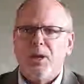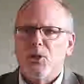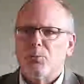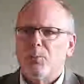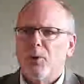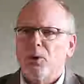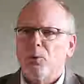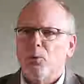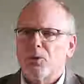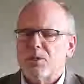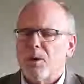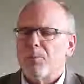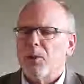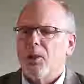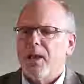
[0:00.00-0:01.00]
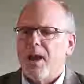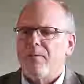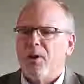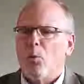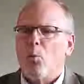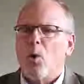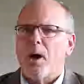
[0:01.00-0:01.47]
each building will typically have
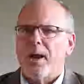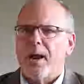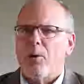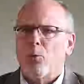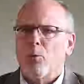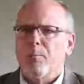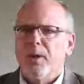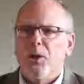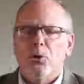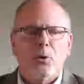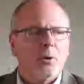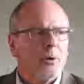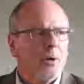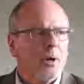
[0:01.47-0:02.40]
a watt-hour meter